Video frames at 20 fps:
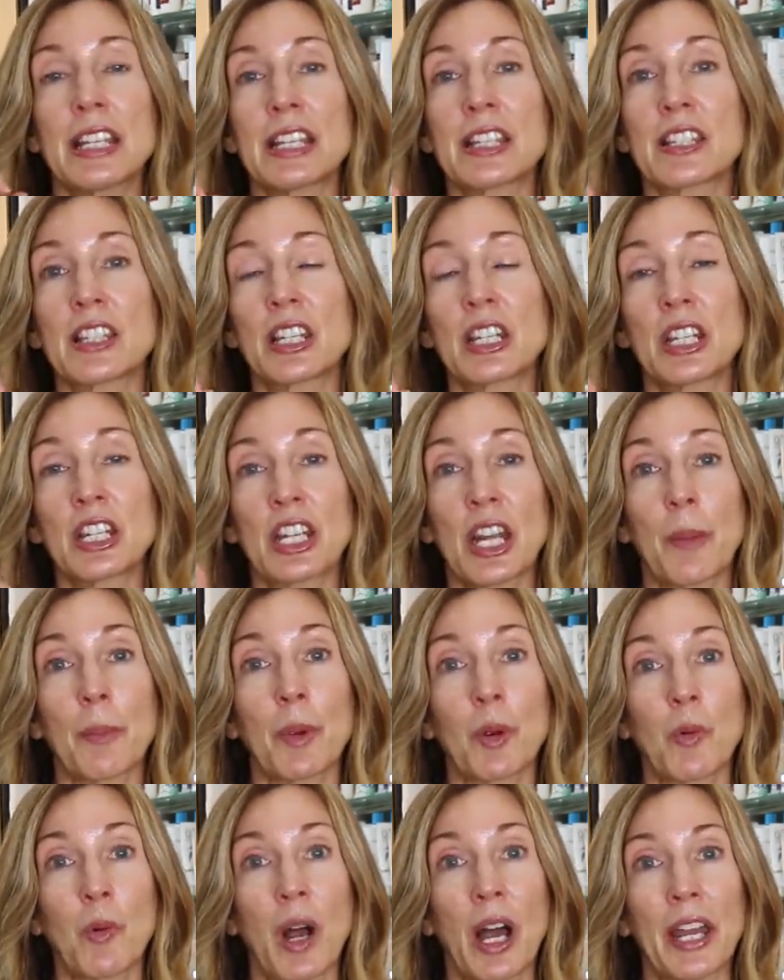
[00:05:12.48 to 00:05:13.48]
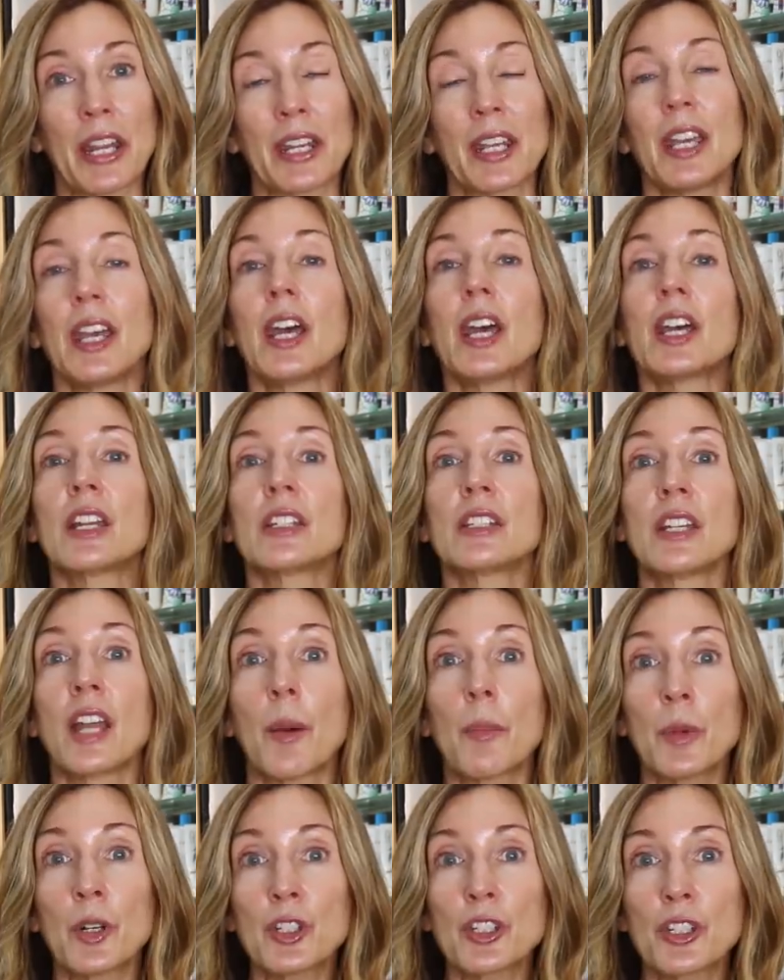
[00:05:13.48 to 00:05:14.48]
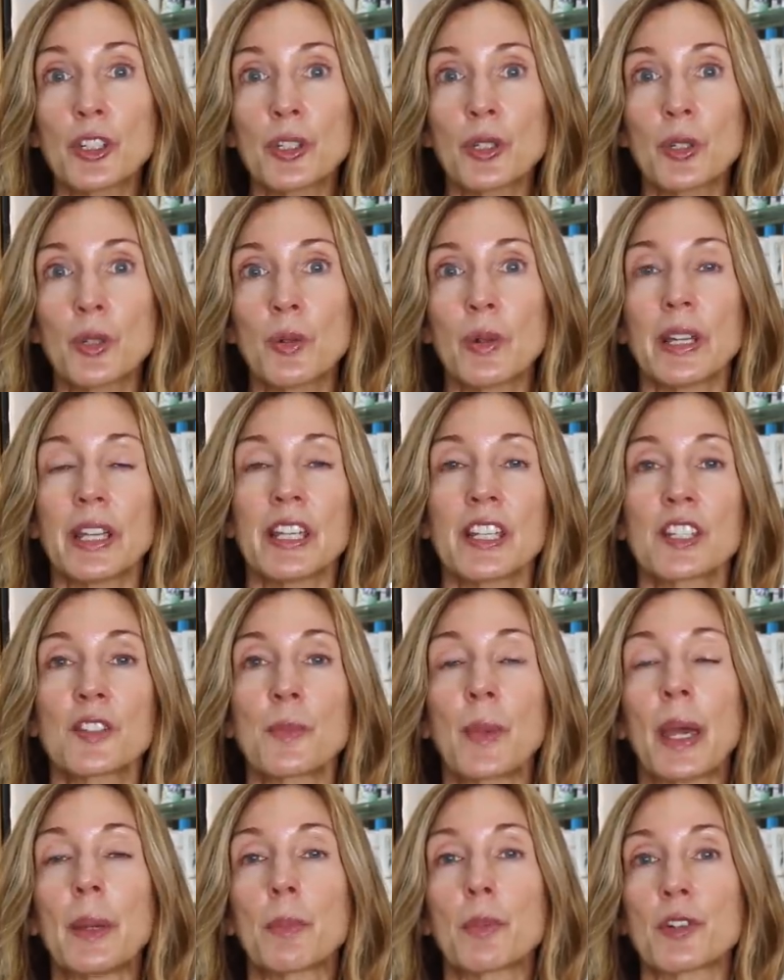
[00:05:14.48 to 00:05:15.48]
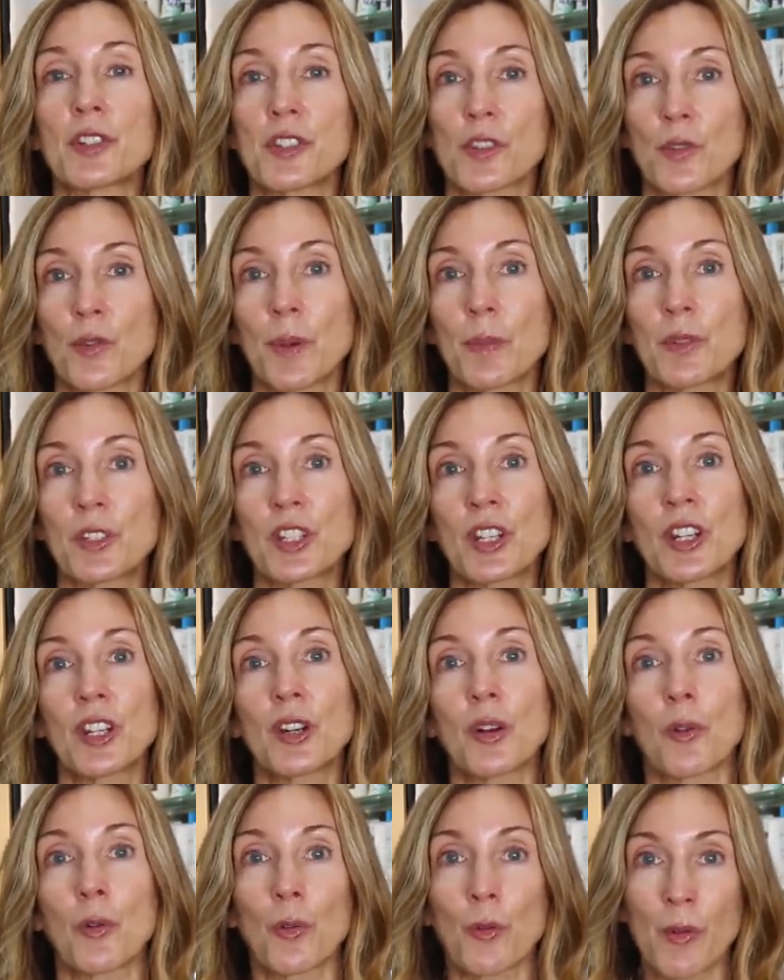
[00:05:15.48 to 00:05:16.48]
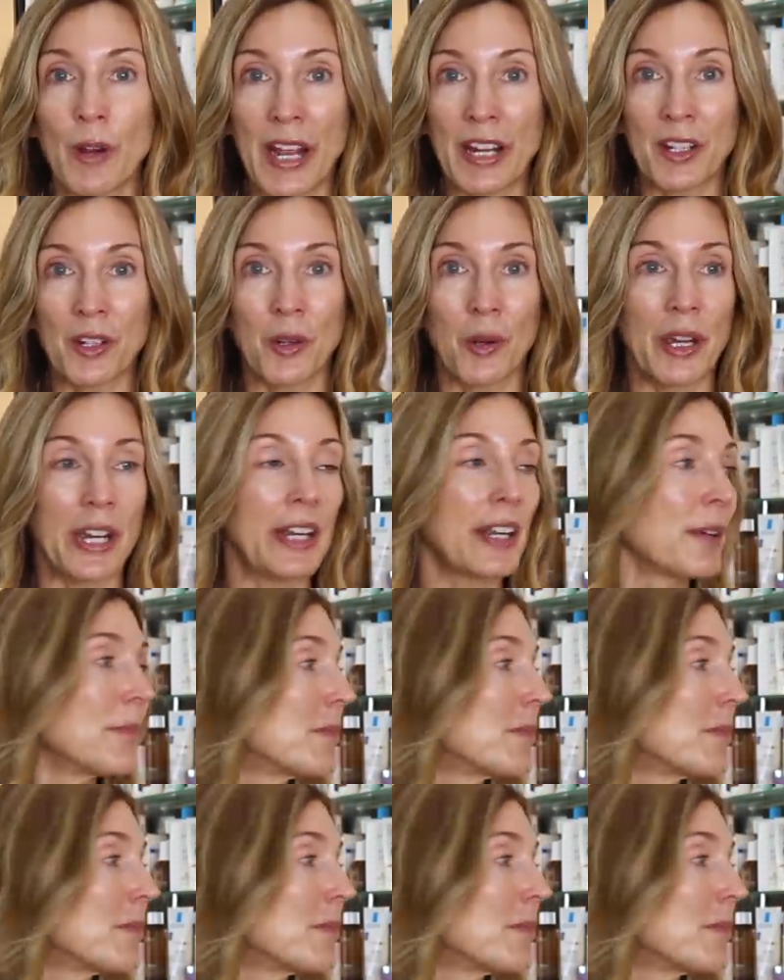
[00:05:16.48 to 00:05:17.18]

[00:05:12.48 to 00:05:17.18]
is number one. Number two is my prescription retinoid.